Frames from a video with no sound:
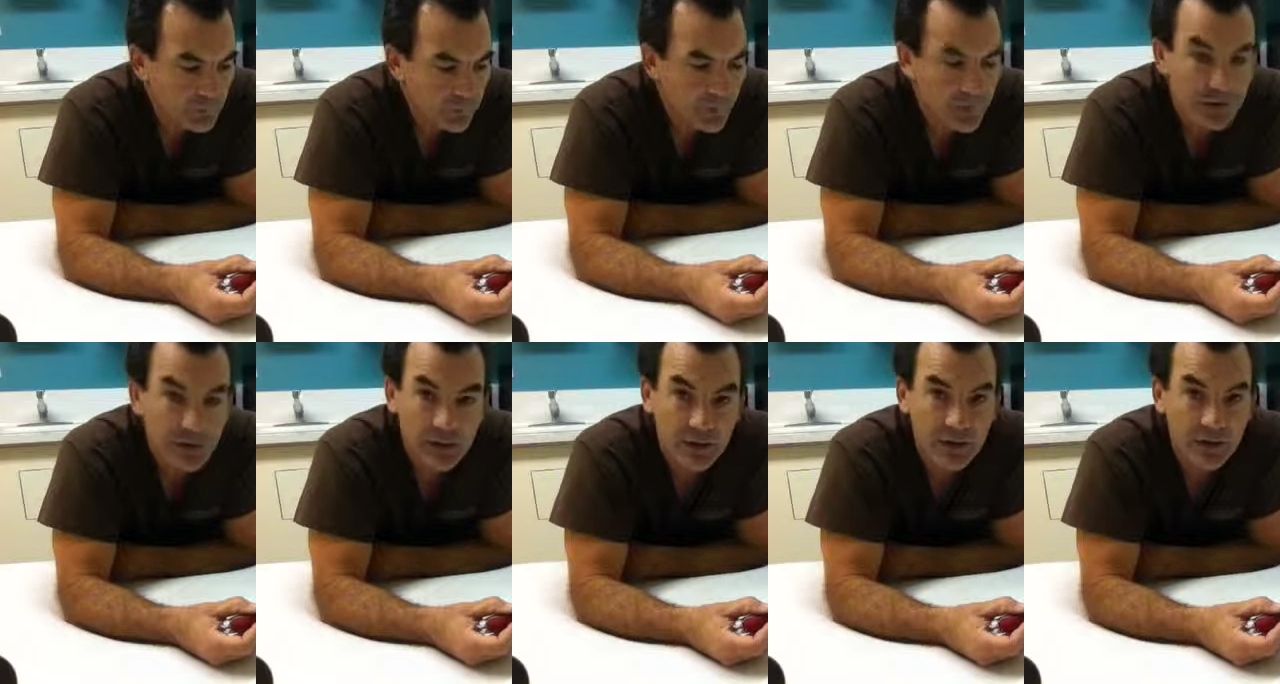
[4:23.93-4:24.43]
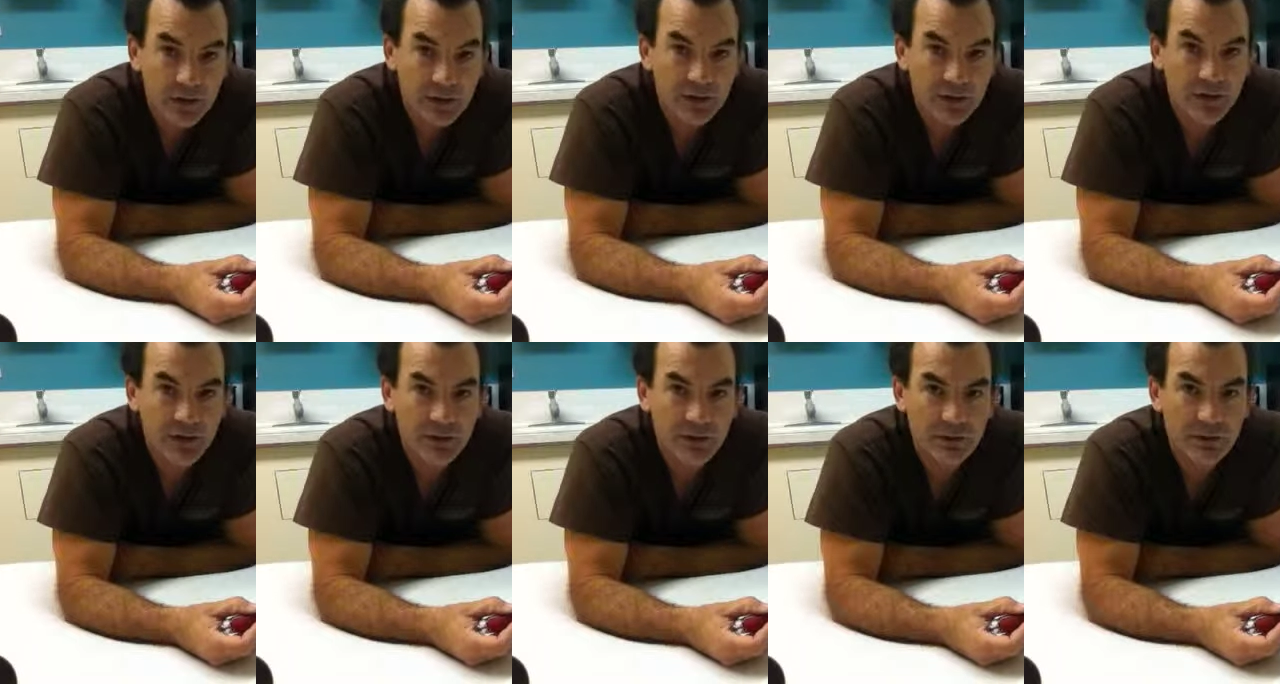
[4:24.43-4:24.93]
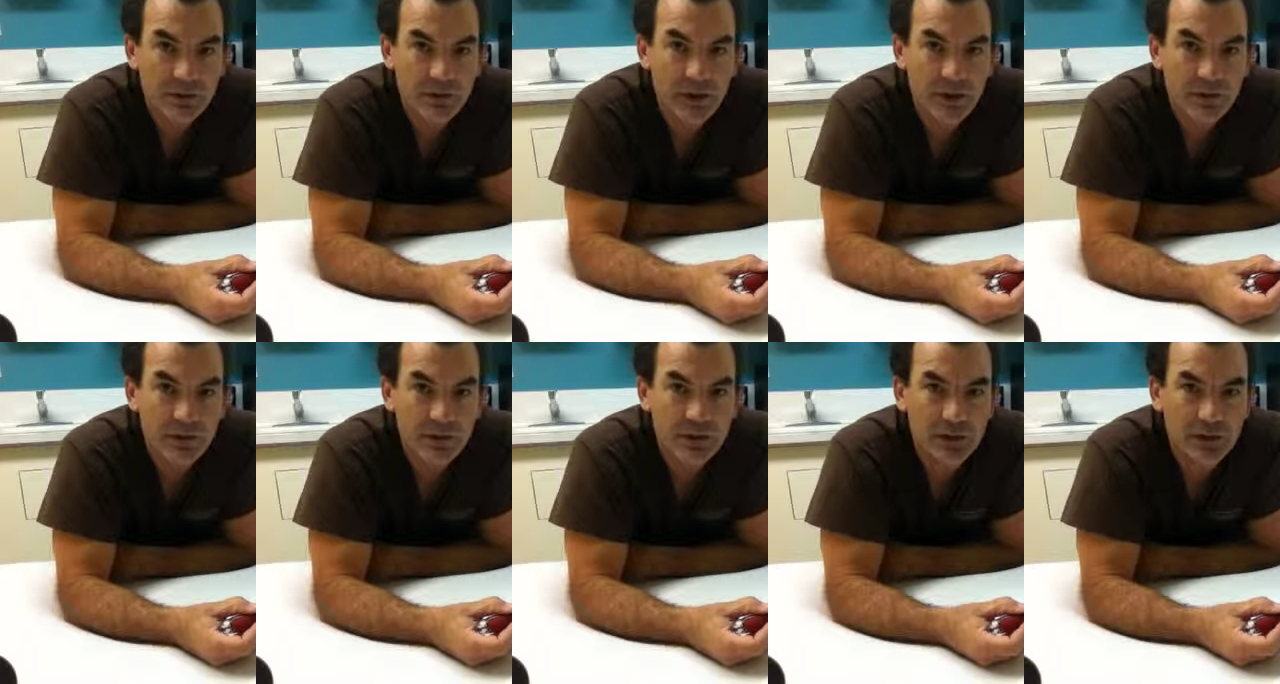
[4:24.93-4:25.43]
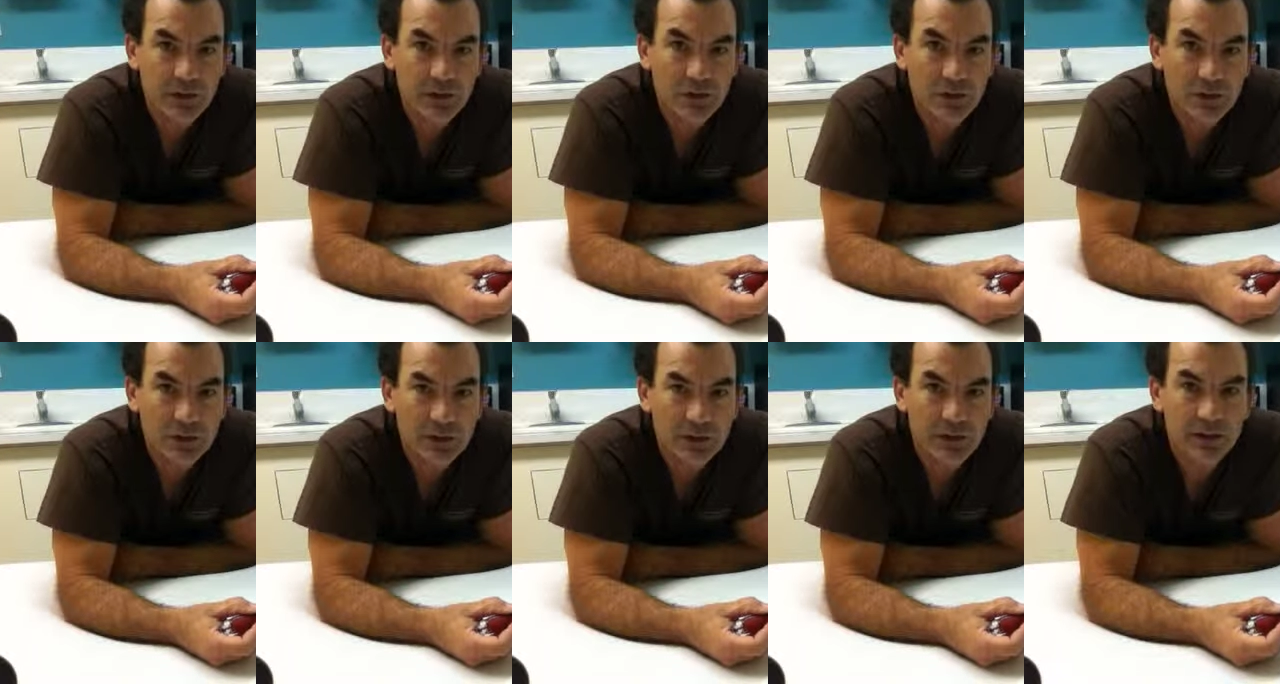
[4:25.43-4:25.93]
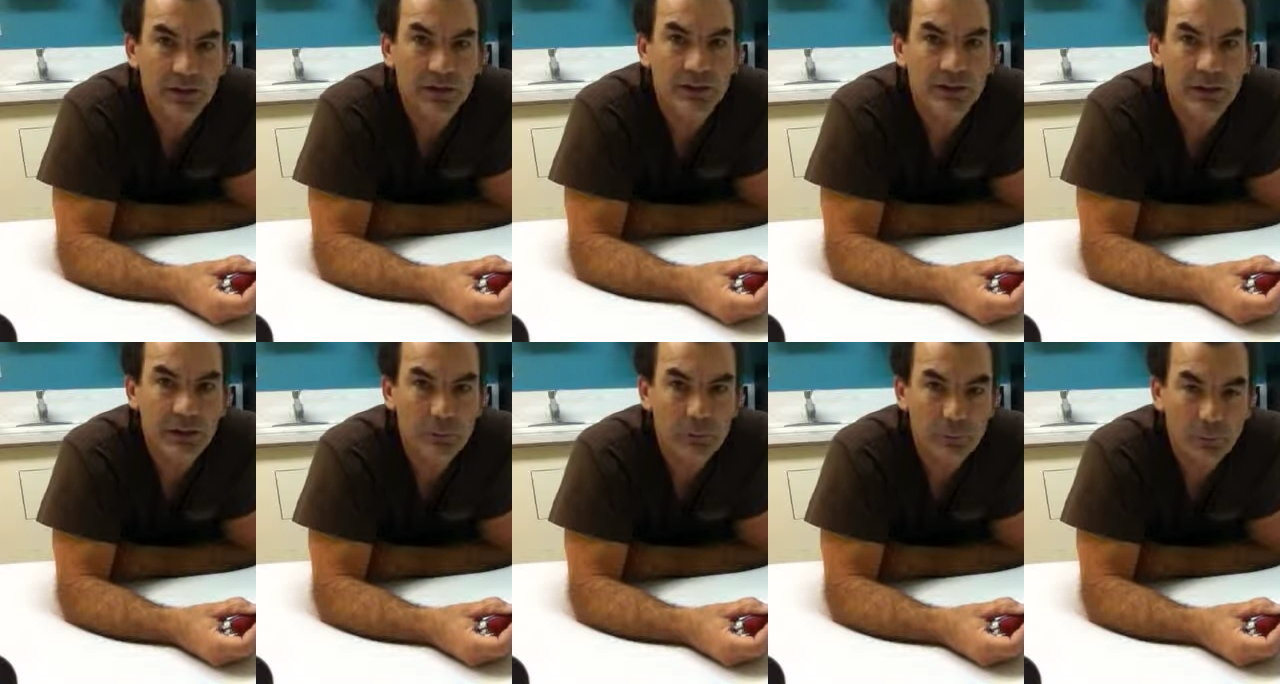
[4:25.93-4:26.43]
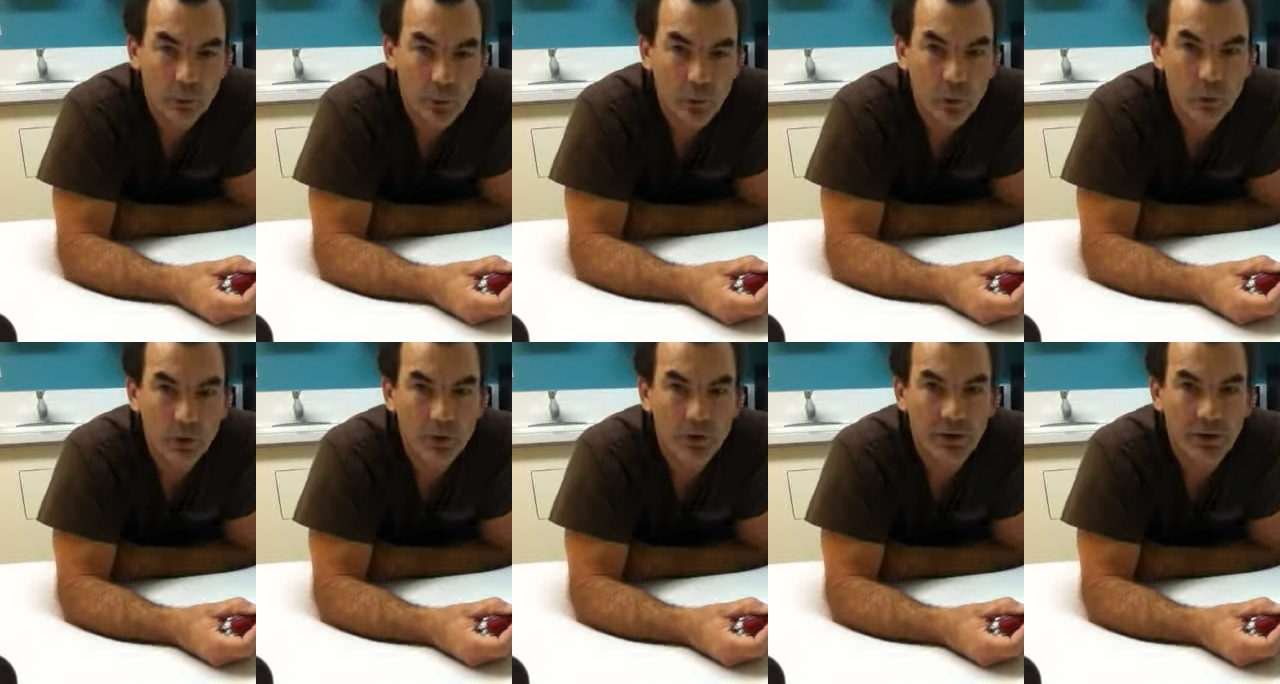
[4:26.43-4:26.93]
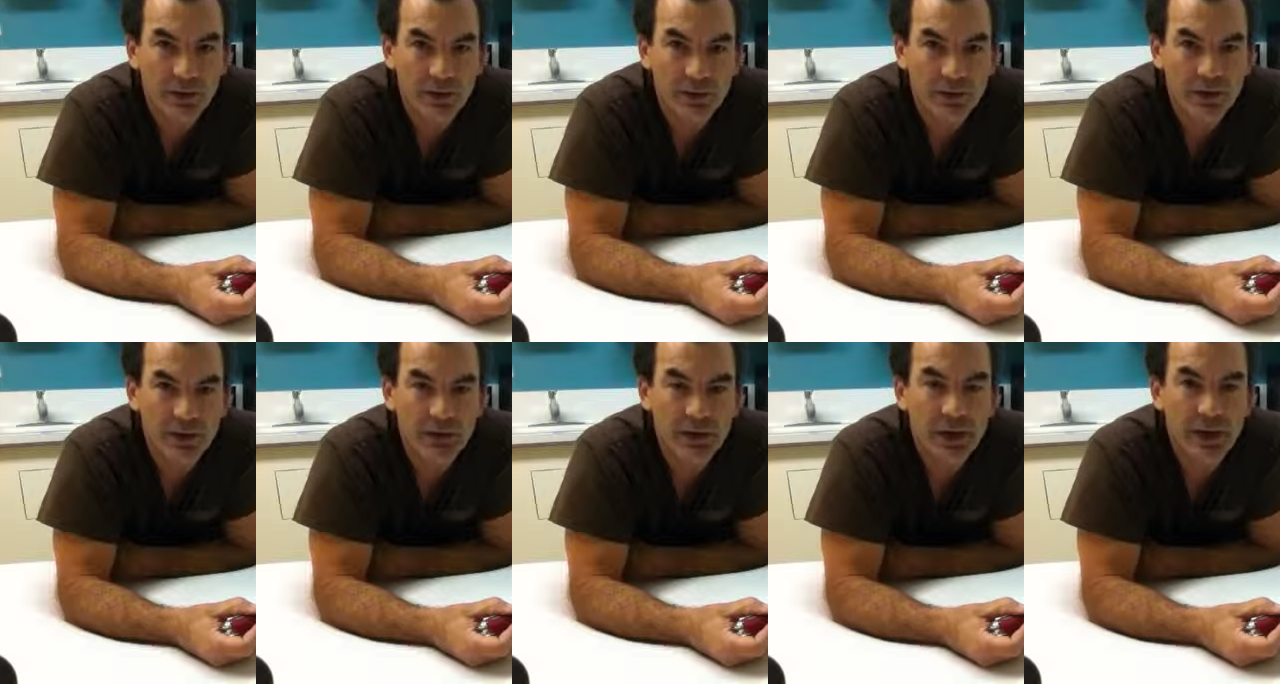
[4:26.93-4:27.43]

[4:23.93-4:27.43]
The heat conducting down the needle is the important heat.